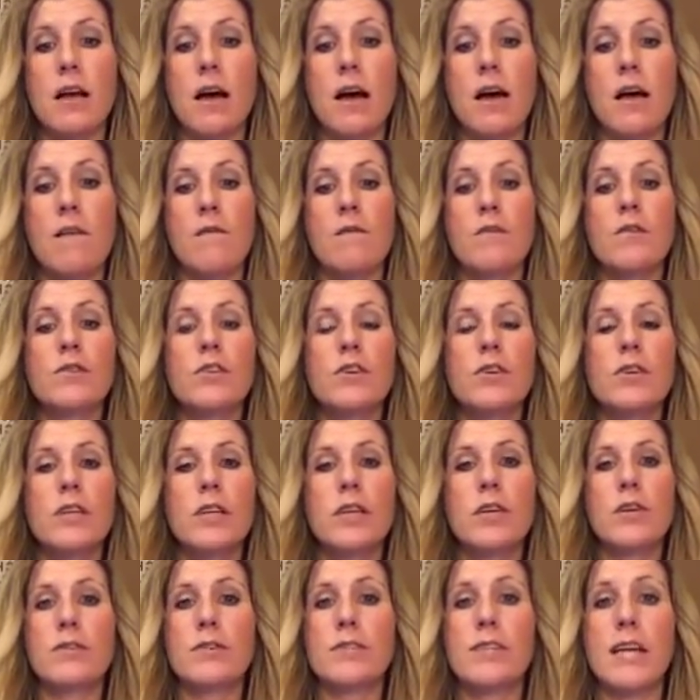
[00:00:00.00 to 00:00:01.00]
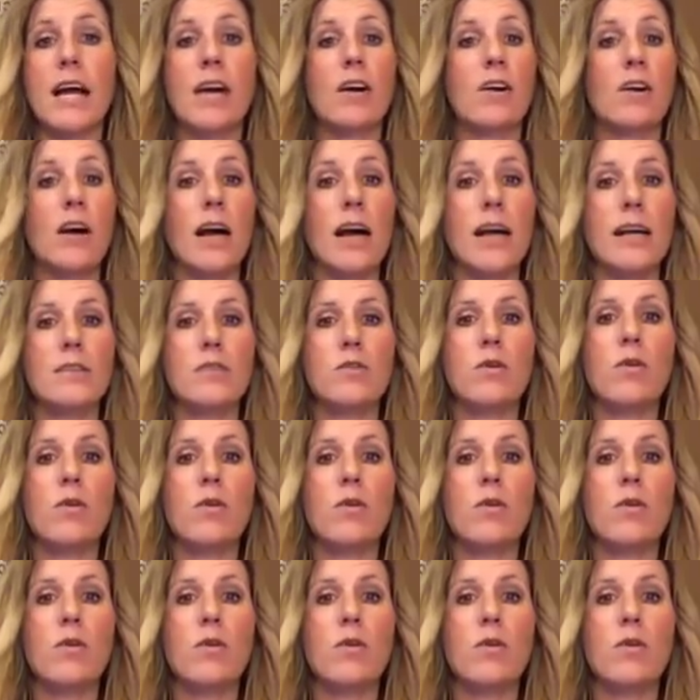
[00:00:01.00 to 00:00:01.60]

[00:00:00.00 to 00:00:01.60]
fructooligosaccharides,